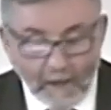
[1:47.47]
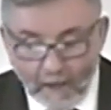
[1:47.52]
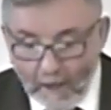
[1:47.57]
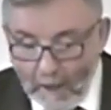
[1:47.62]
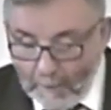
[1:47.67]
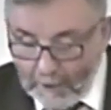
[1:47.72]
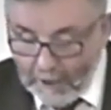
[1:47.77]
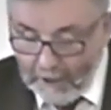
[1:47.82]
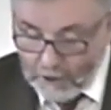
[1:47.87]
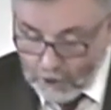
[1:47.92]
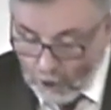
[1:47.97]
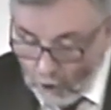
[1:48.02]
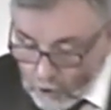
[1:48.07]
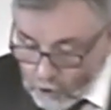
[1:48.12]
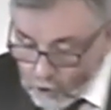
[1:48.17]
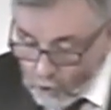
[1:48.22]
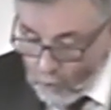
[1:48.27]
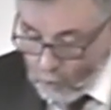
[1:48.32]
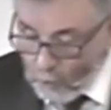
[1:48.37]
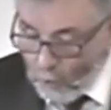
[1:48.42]
But he's
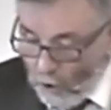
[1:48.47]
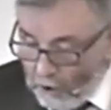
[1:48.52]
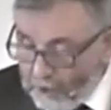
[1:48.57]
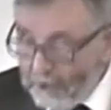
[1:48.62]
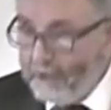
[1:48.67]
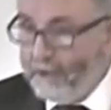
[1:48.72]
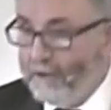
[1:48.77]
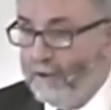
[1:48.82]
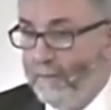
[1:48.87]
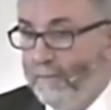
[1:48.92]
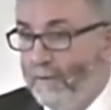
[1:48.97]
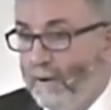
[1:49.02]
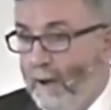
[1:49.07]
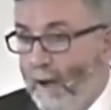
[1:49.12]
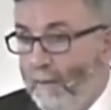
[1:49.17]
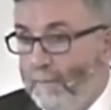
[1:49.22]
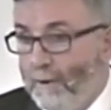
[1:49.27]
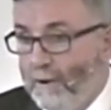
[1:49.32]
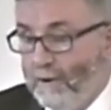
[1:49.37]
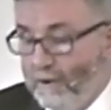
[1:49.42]
also warning them
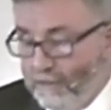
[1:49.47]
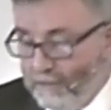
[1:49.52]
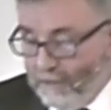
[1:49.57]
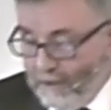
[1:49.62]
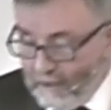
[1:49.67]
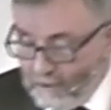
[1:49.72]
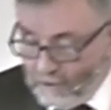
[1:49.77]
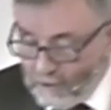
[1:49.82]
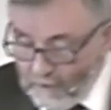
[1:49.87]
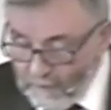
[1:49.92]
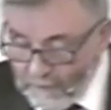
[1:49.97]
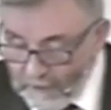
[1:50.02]
about things that